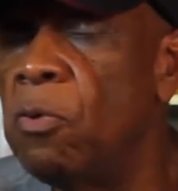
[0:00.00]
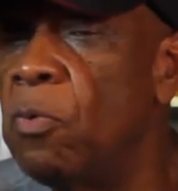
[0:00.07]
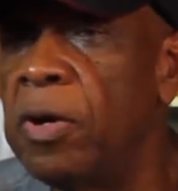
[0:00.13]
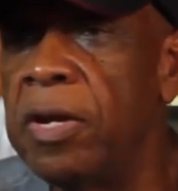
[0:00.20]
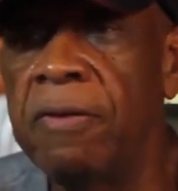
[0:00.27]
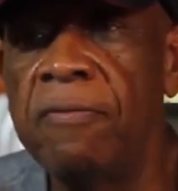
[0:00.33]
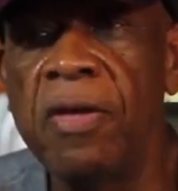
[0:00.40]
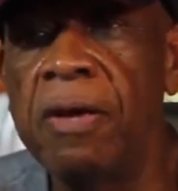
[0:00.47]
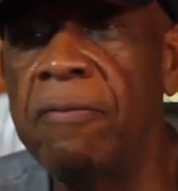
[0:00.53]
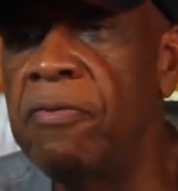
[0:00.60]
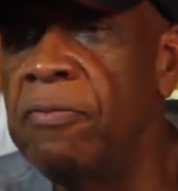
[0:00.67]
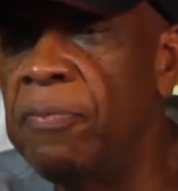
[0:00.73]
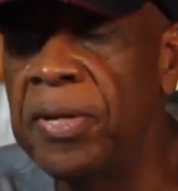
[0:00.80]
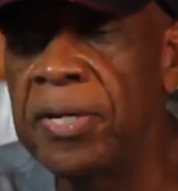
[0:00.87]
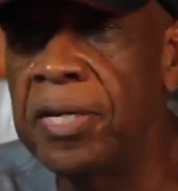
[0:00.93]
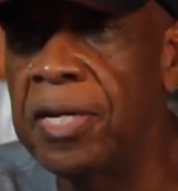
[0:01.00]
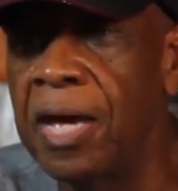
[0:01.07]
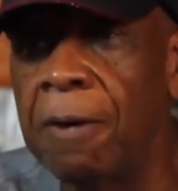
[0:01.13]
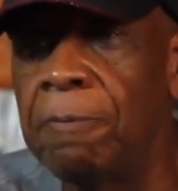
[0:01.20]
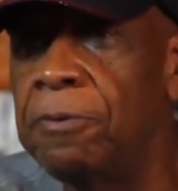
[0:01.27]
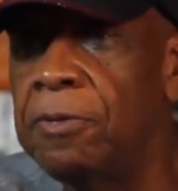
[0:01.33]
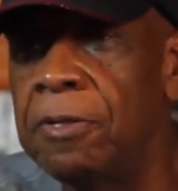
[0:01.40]
No one had ever been
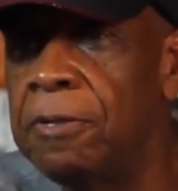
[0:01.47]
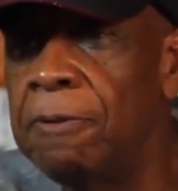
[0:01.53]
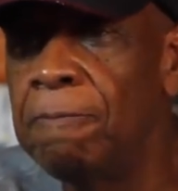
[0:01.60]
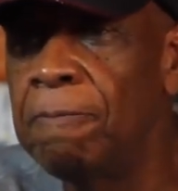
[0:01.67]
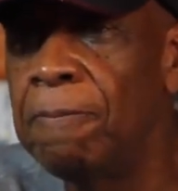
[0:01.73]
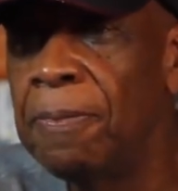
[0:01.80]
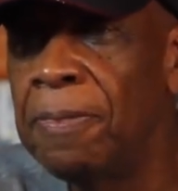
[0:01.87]
captured